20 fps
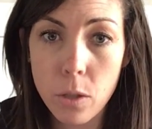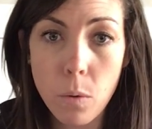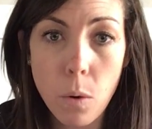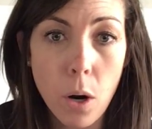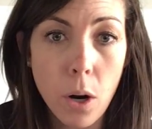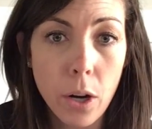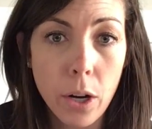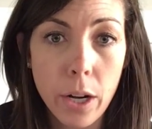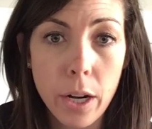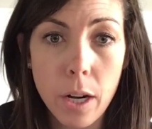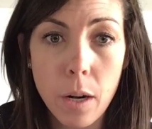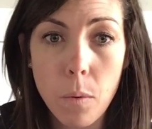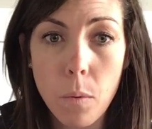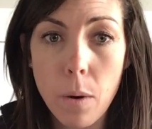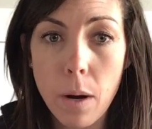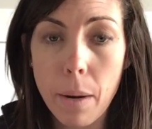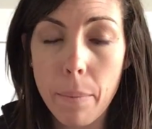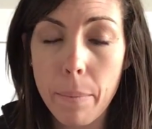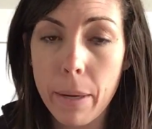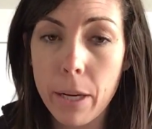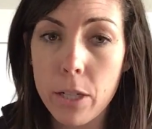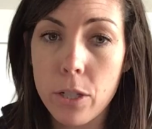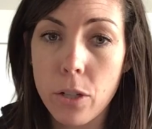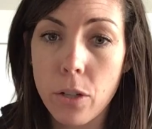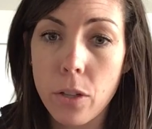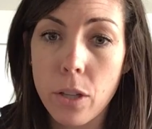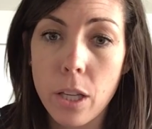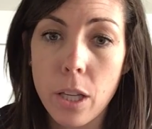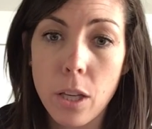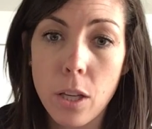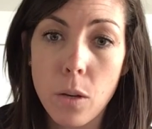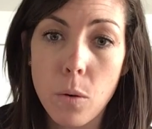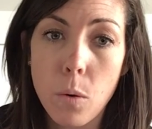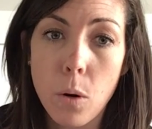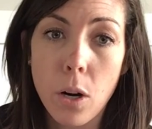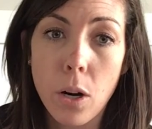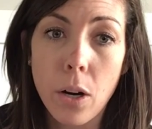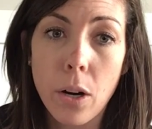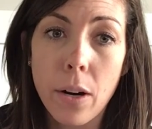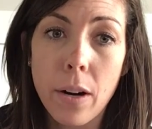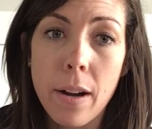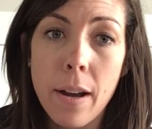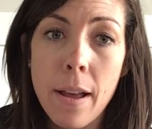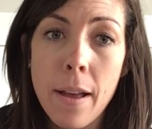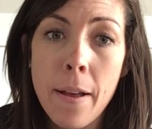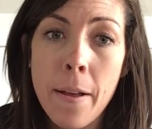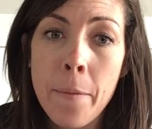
you are going to want to make sure that you are